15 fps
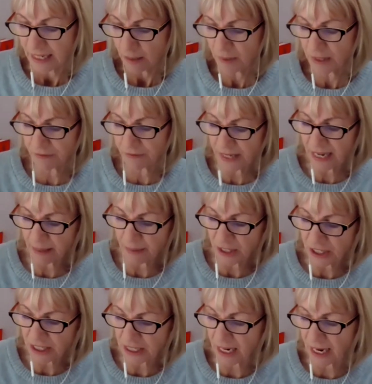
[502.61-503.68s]
But if the
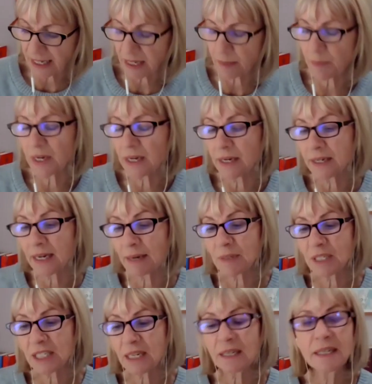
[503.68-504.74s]
image is slightly blurred, I'm
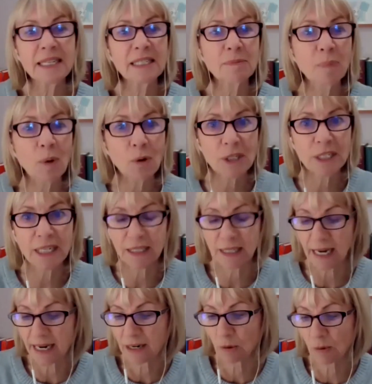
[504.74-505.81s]
certain it's Boxing
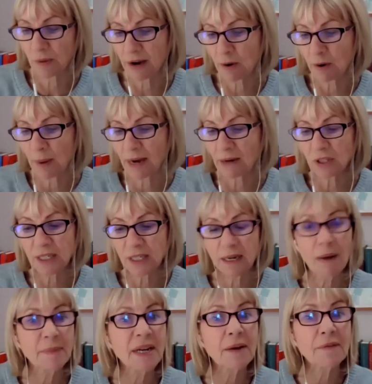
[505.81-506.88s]
Day or thereabouts
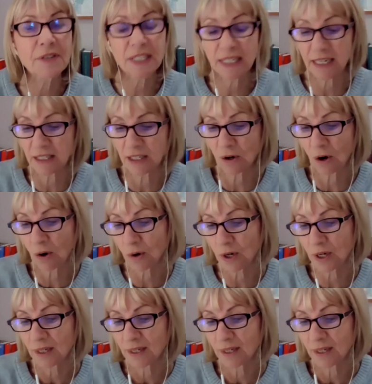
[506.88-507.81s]
coming up for six o'clock.